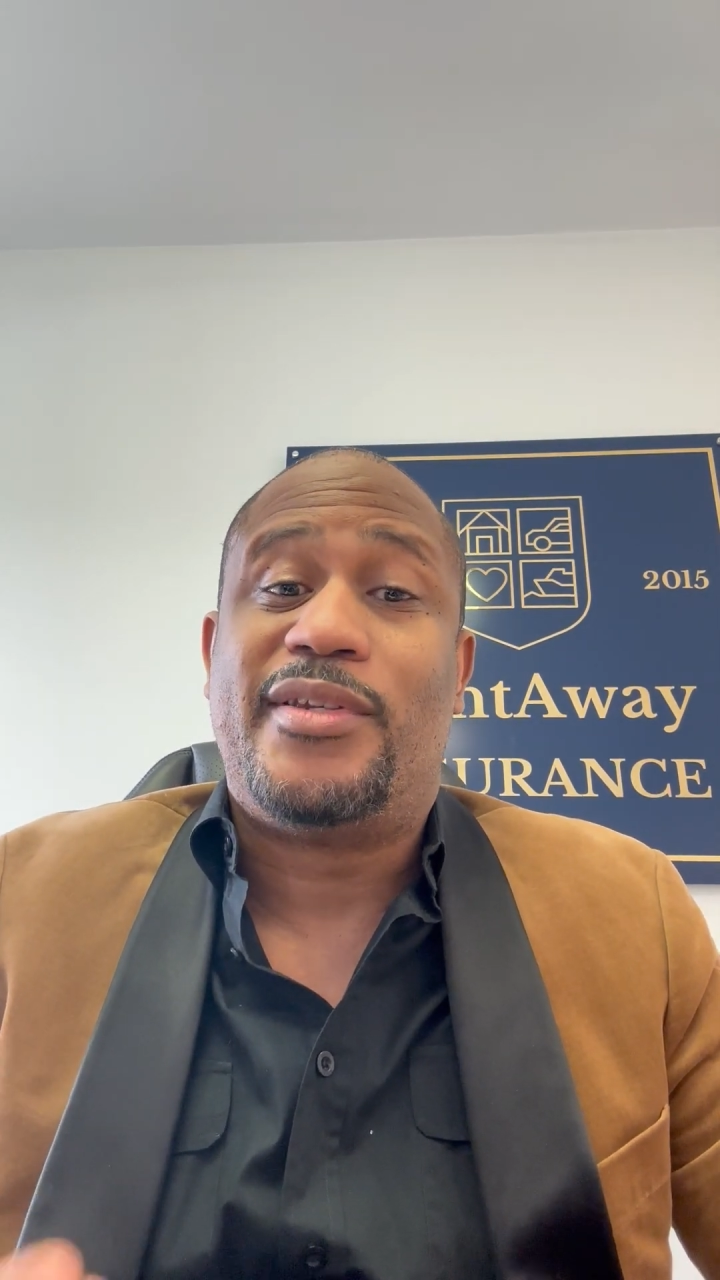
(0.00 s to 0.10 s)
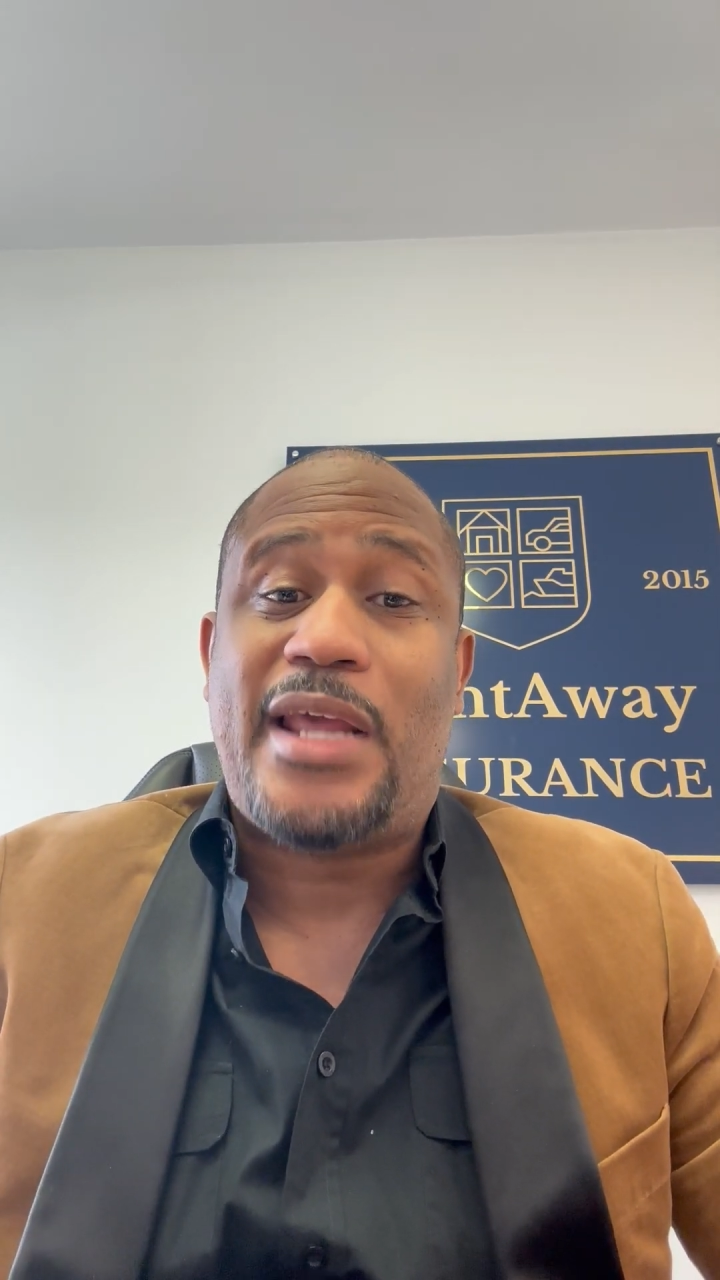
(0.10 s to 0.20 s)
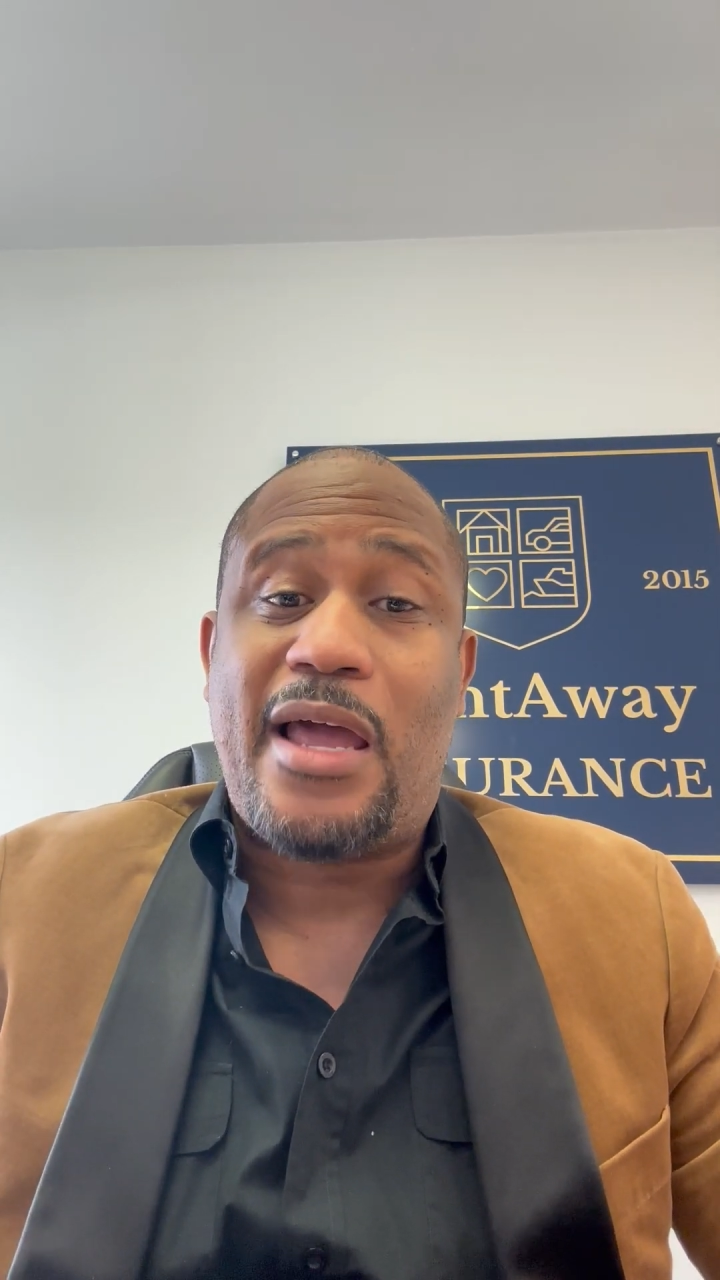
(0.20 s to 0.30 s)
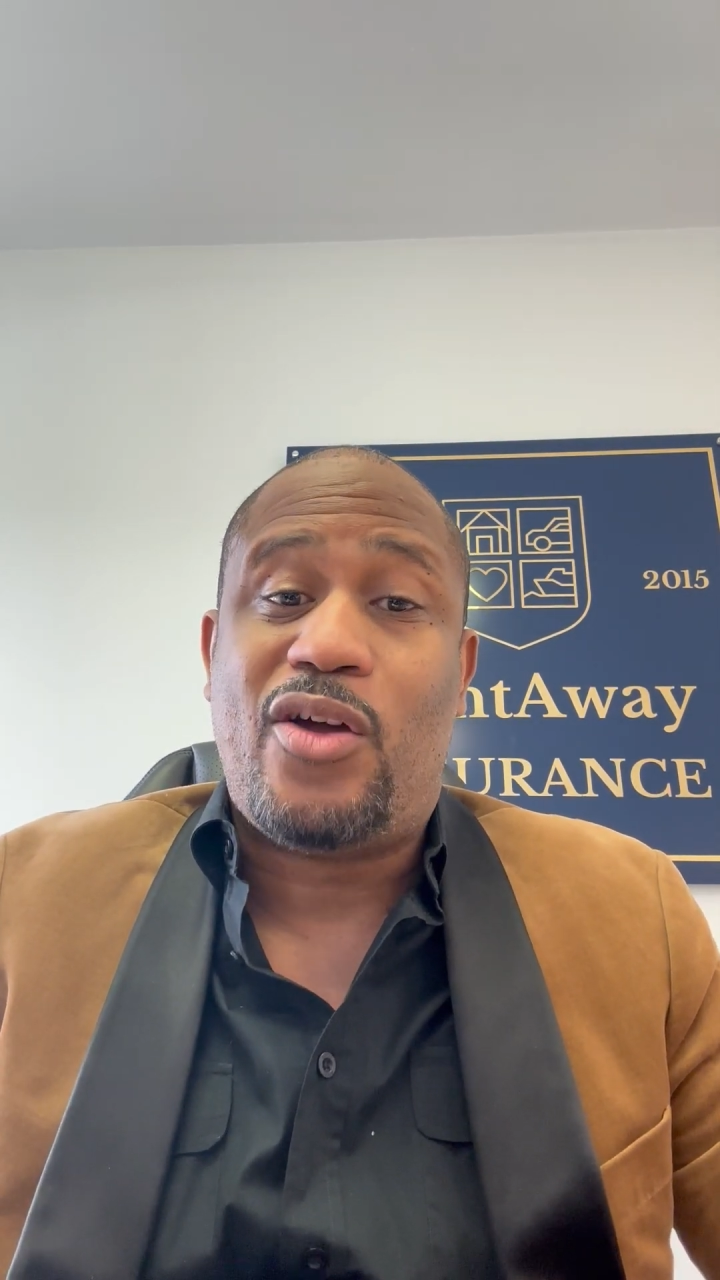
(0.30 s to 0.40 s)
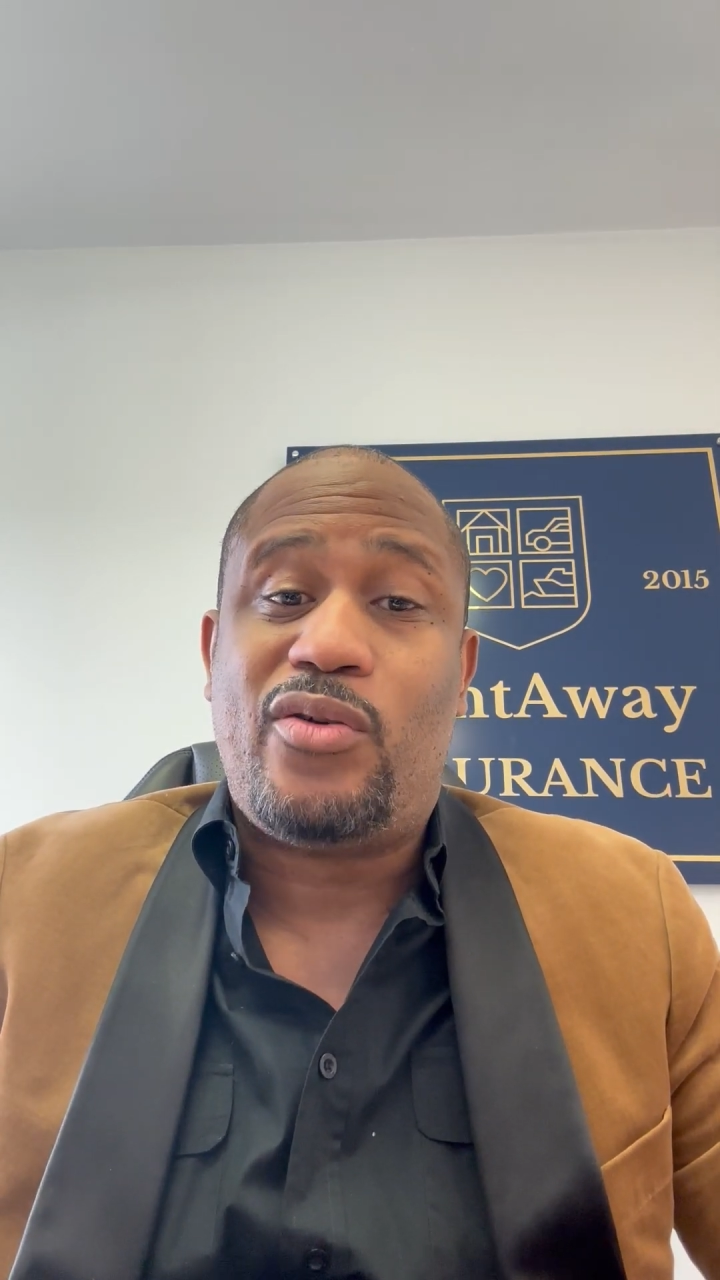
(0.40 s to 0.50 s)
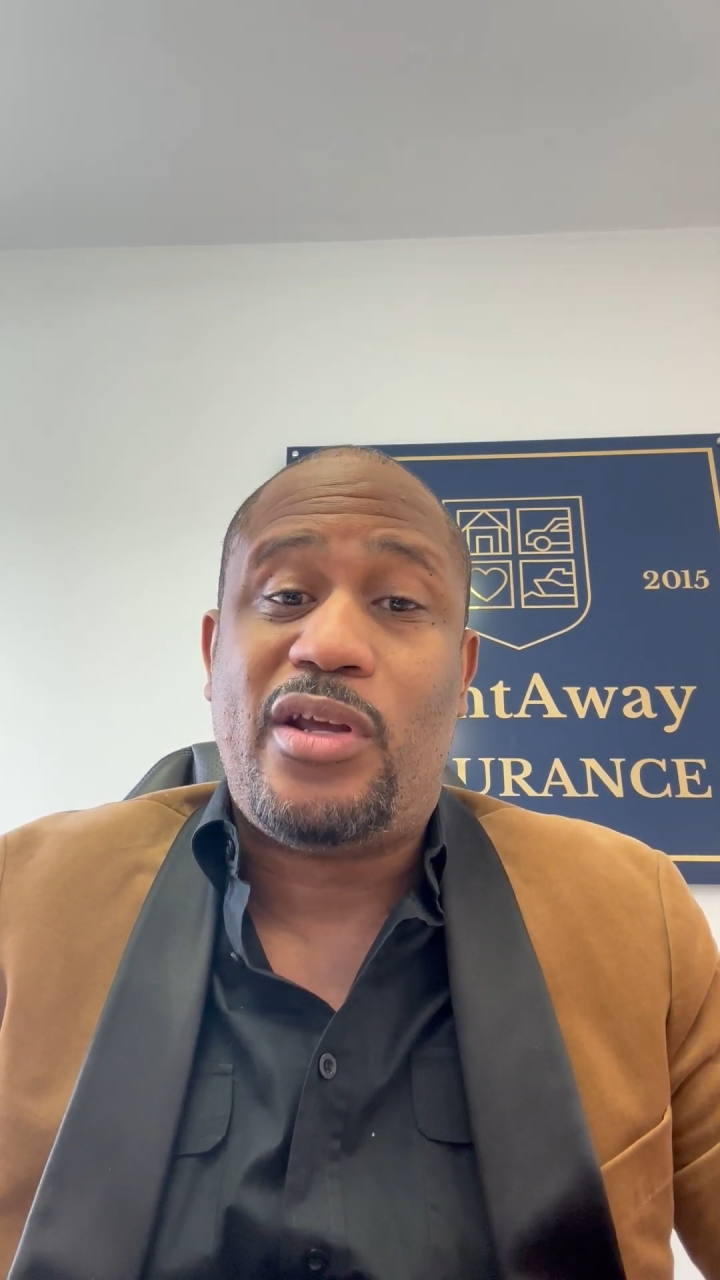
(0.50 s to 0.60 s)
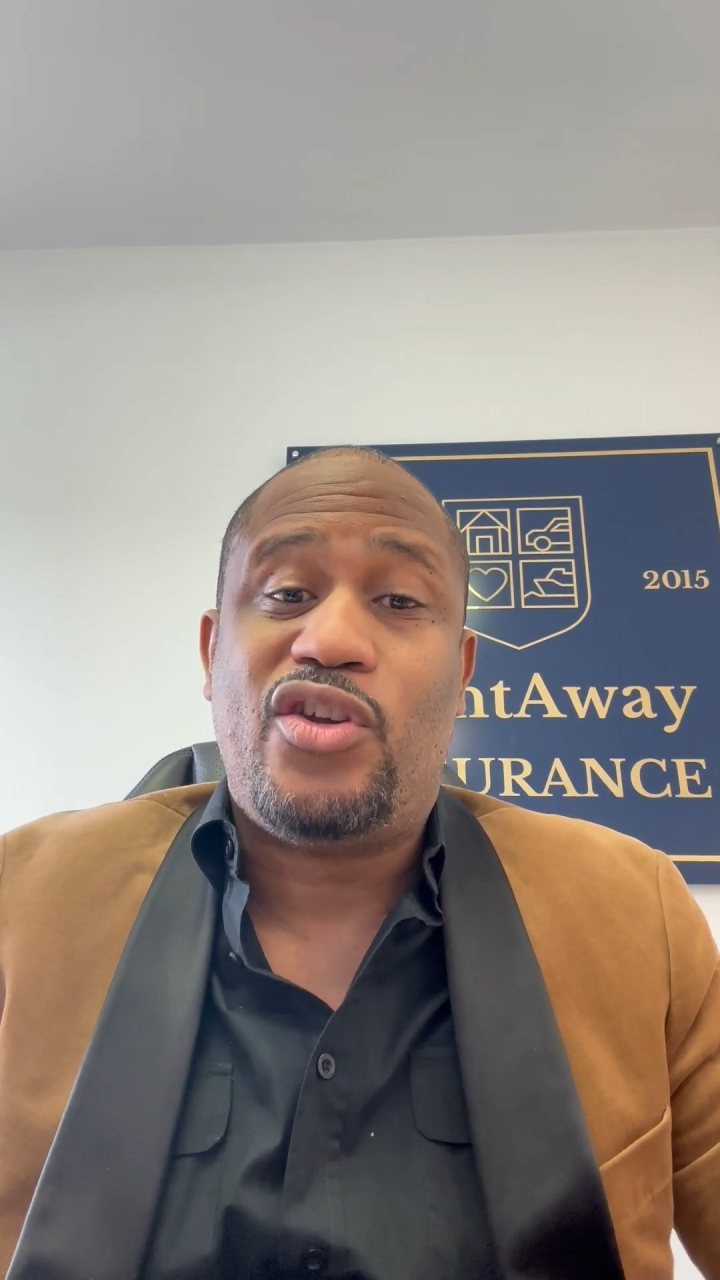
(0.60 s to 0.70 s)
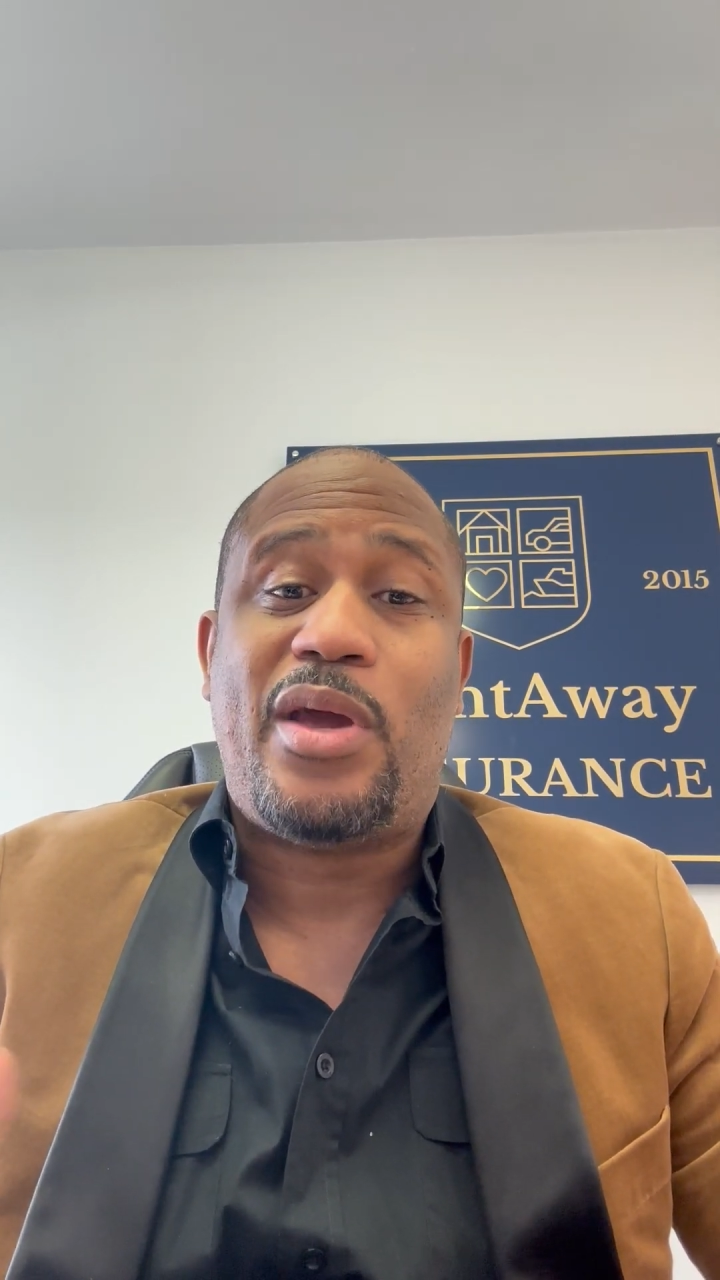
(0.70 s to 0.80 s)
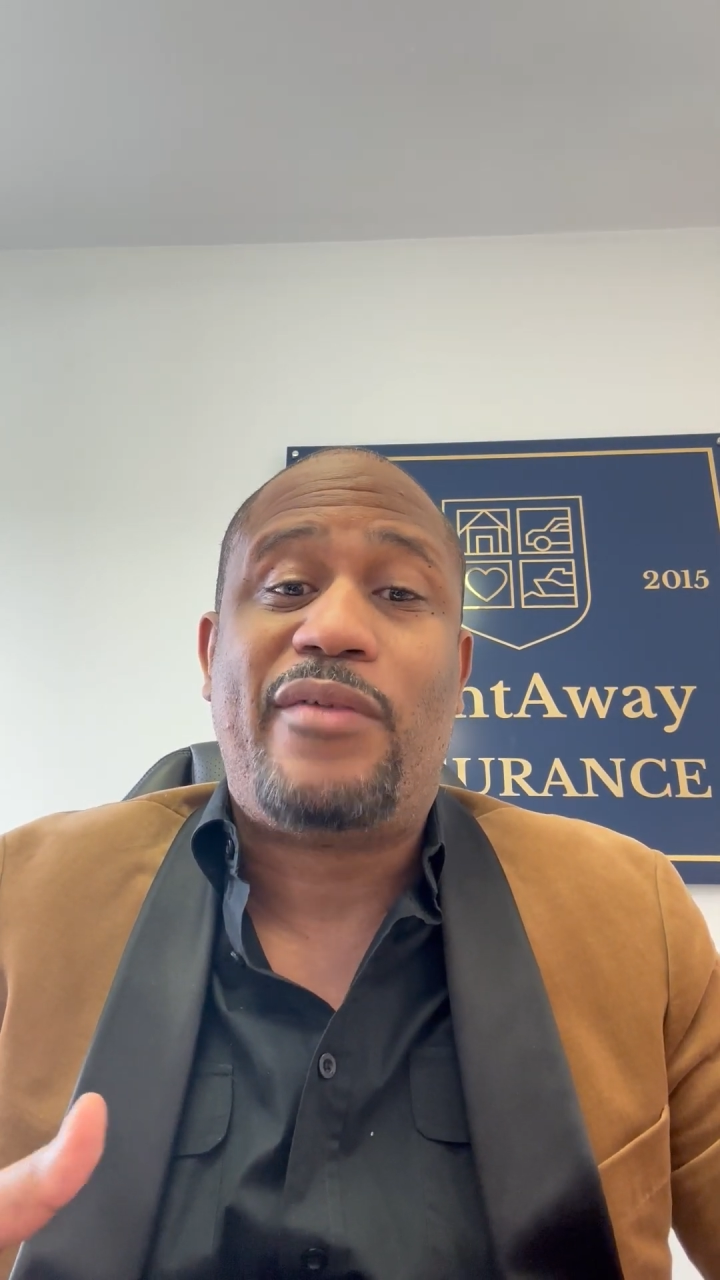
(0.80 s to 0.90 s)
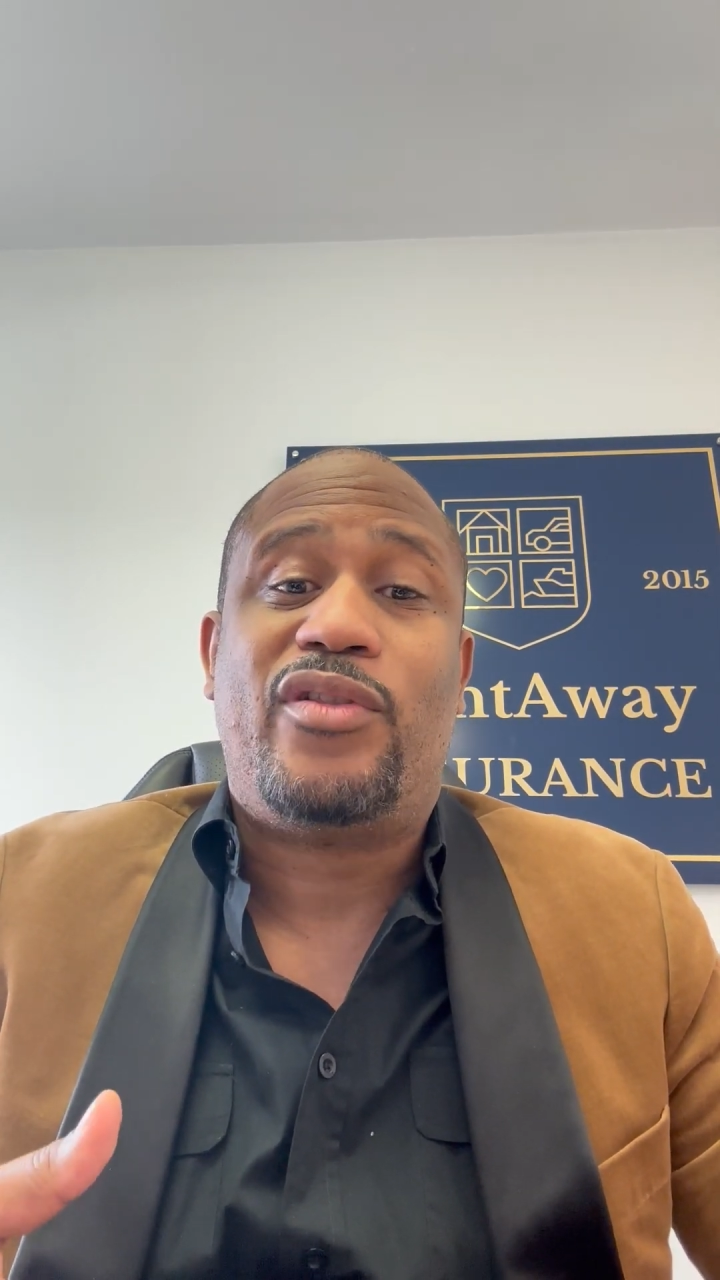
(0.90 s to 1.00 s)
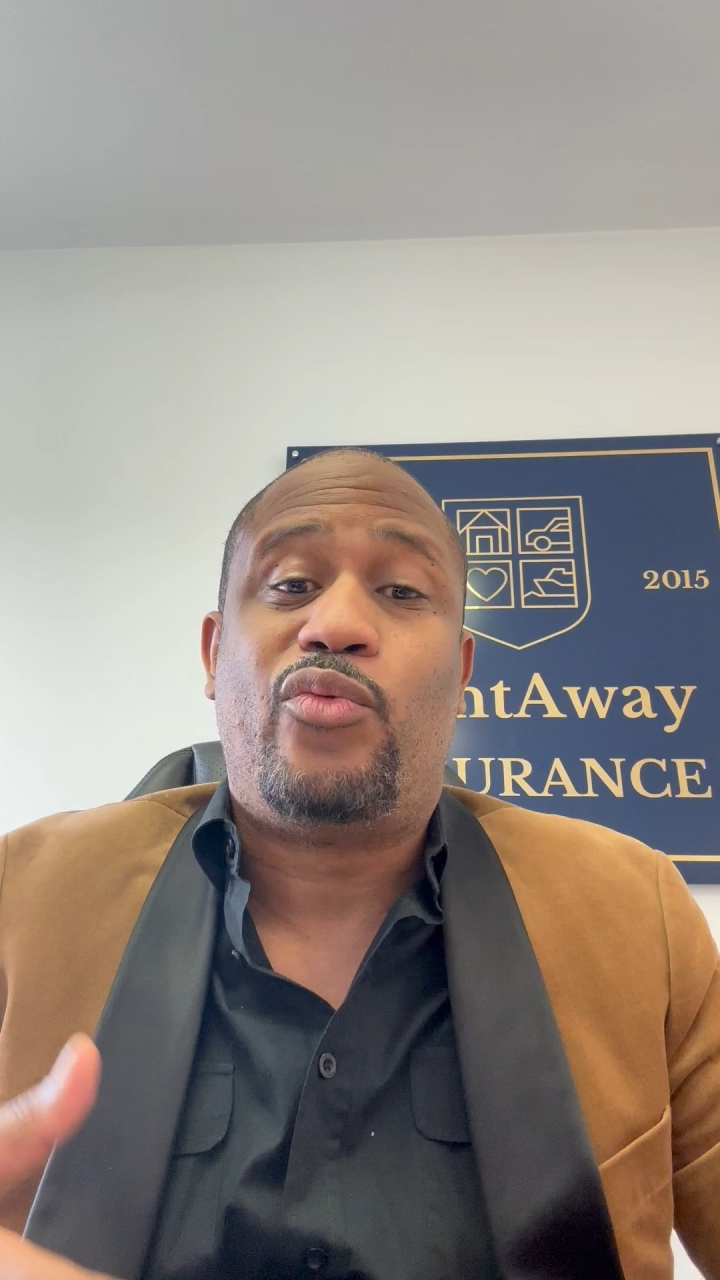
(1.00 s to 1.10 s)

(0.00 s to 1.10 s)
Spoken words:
down and you have to